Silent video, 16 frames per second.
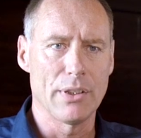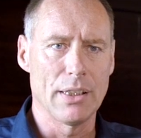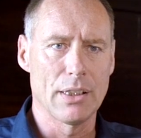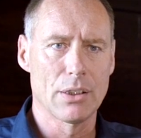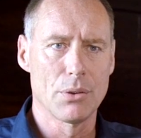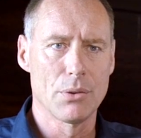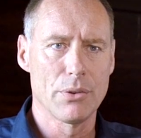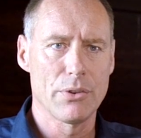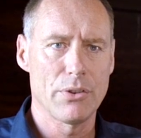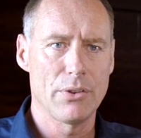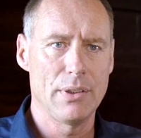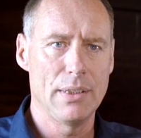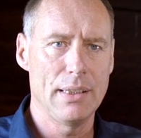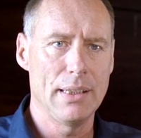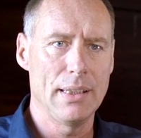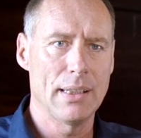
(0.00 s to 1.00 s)
includes
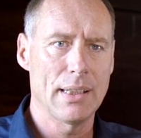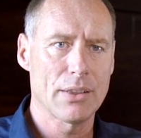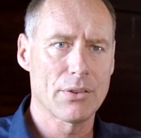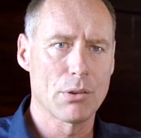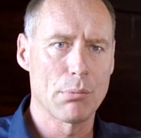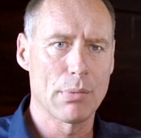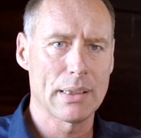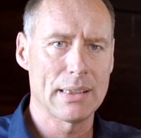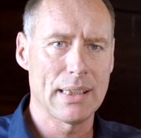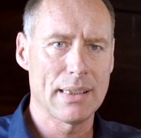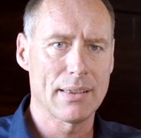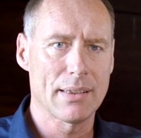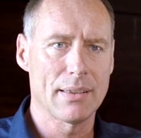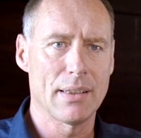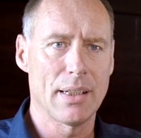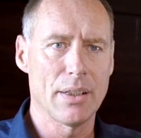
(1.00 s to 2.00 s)
the
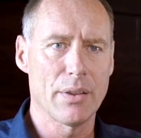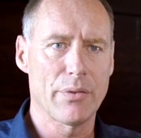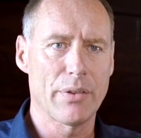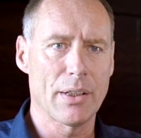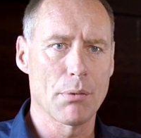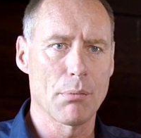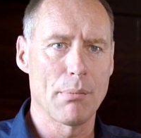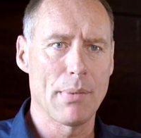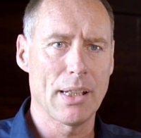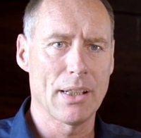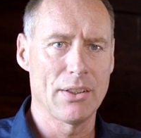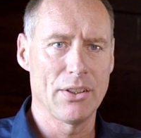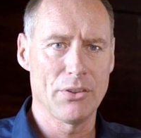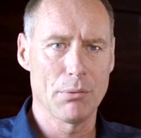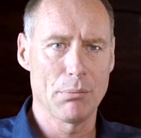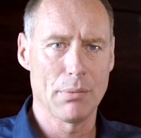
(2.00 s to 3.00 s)
electromagnetic diaphragm
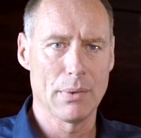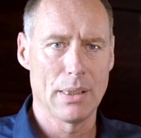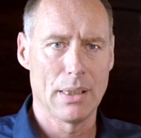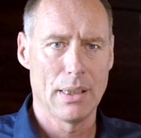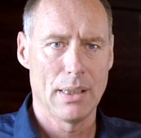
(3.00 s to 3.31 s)
mechanism